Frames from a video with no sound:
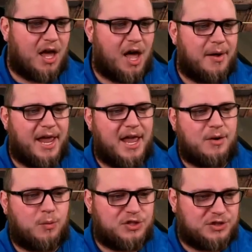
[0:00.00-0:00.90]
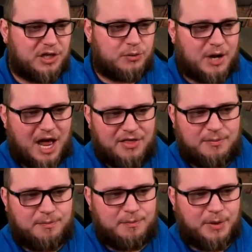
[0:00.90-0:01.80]
And once you get
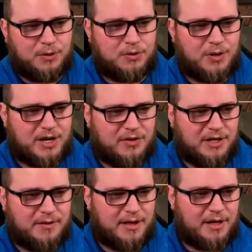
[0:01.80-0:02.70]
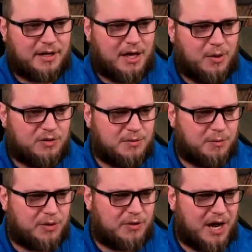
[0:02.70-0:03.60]
Wrath built correctly, like where's my
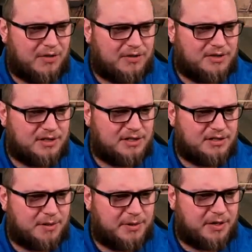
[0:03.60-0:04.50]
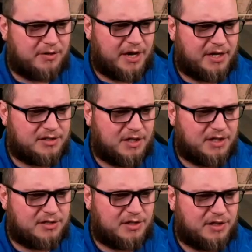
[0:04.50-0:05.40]
boy Wrath? He's up here, right?
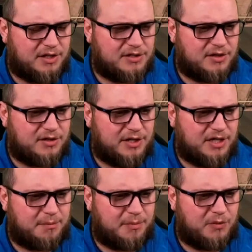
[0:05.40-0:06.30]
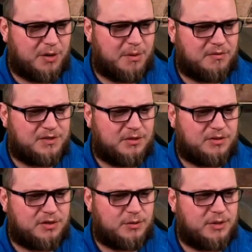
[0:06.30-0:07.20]
He's in the lead up right above
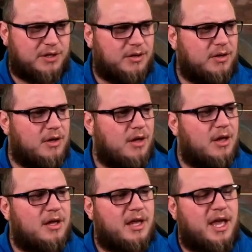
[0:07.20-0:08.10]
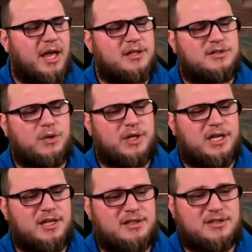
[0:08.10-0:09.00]
Zilito here. Yeah, so
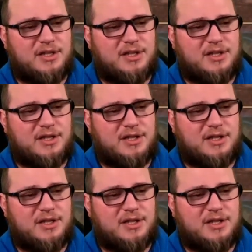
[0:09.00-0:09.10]
he is